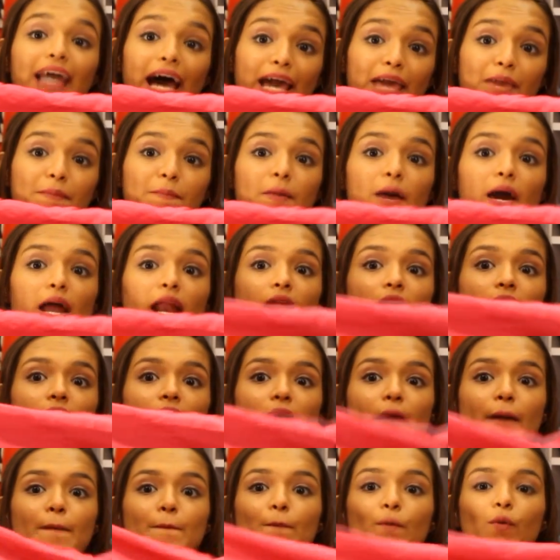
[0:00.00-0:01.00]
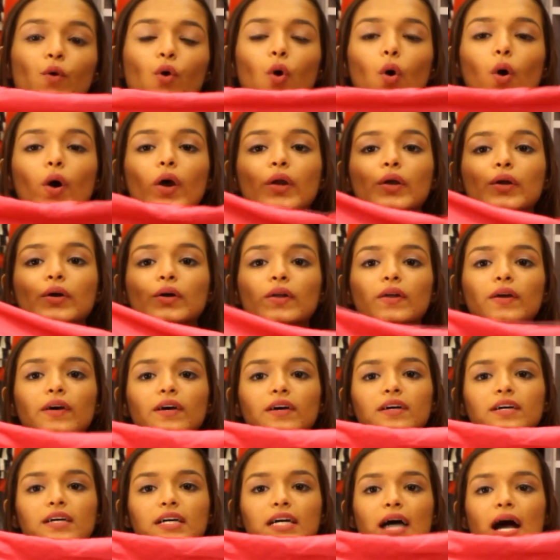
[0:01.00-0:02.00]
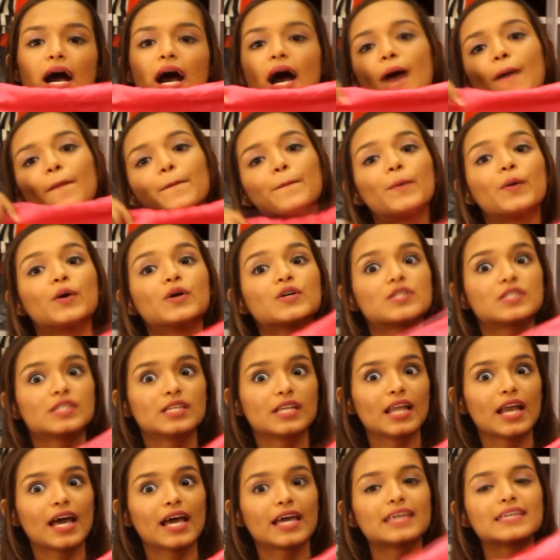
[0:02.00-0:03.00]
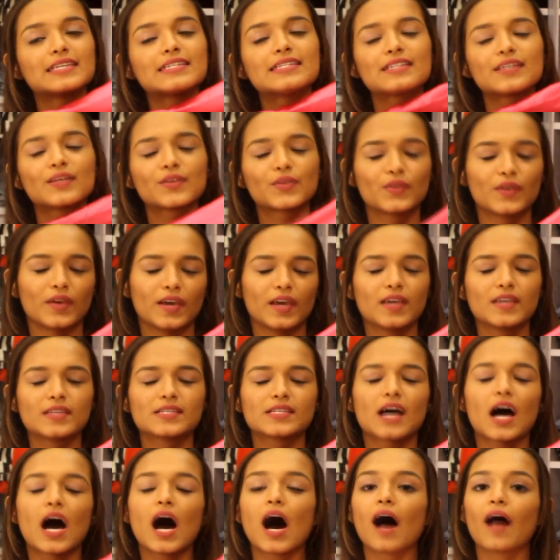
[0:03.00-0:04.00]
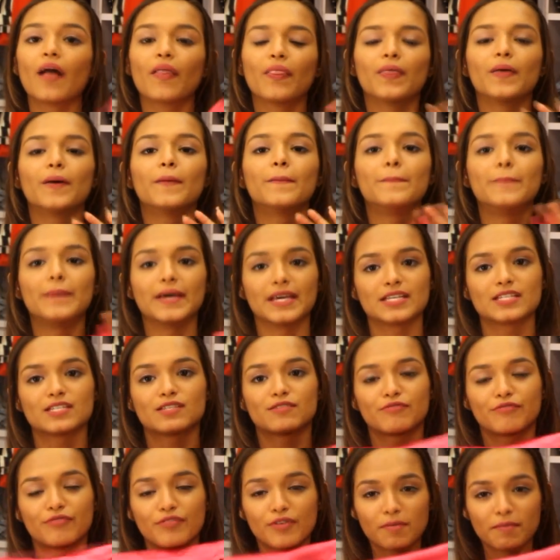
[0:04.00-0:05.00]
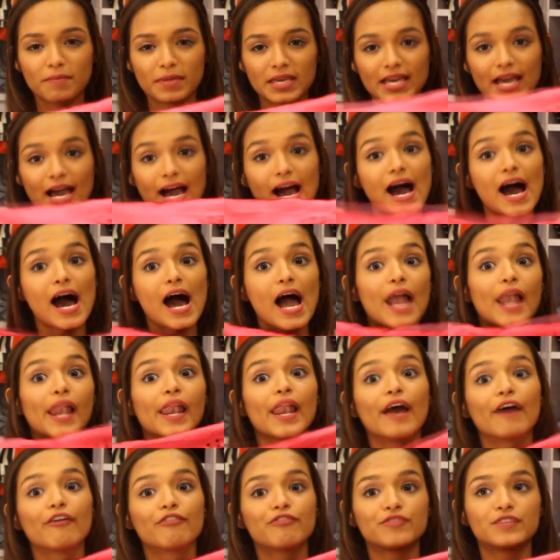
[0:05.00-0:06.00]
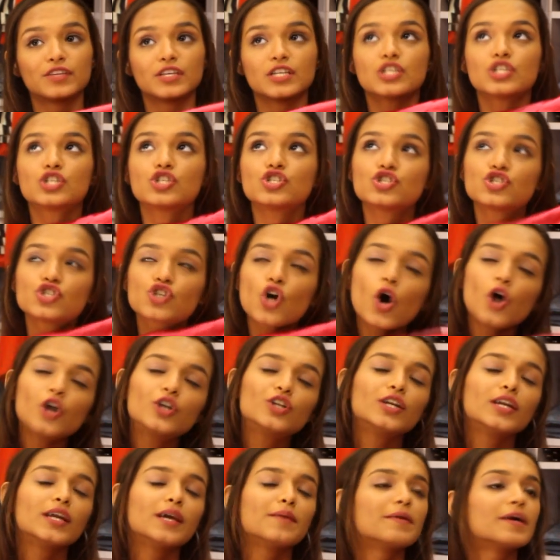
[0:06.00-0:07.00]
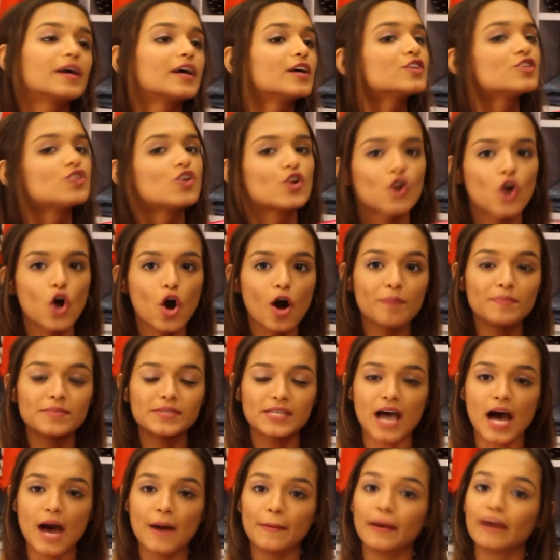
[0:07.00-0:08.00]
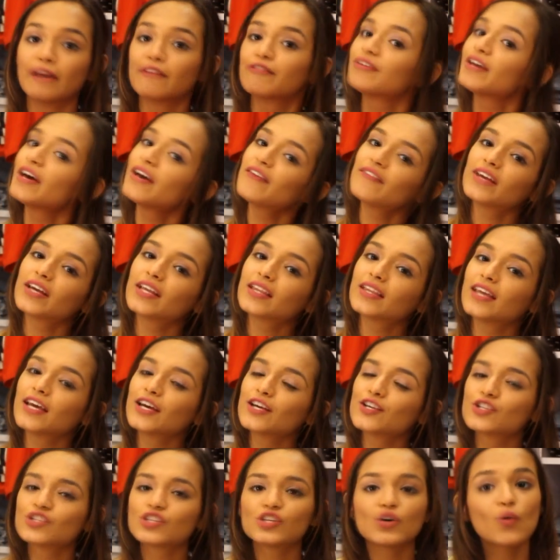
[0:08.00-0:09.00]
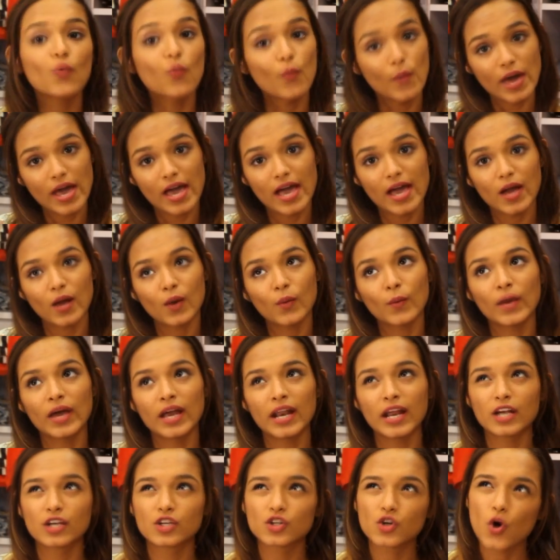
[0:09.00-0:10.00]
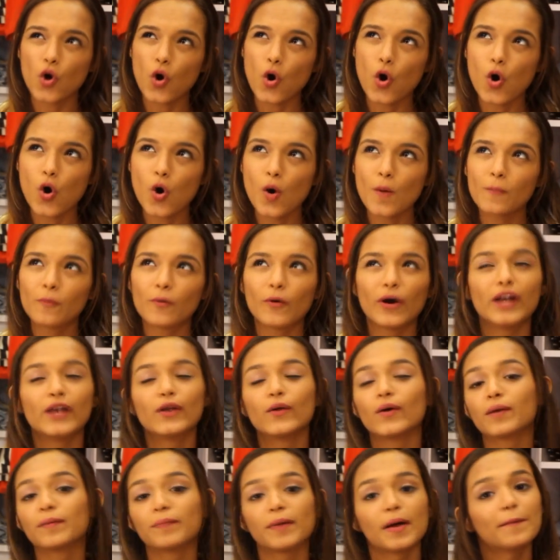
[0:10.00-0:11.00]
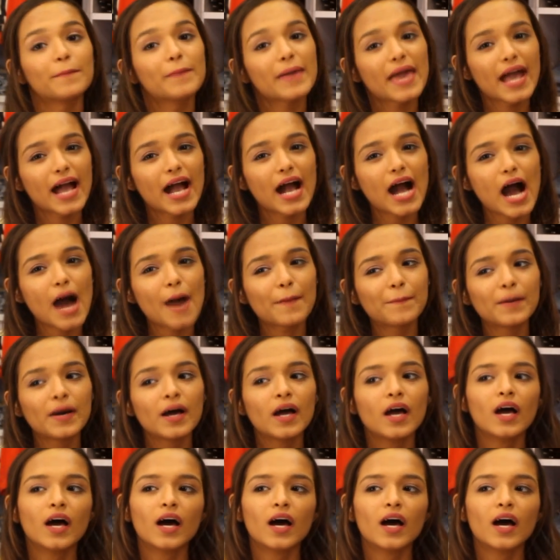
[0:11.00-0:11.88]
diamond embroidered. Personalized things are the best for me. I love this totally, because robes are my favorite things to wear when at home while doing my makeup.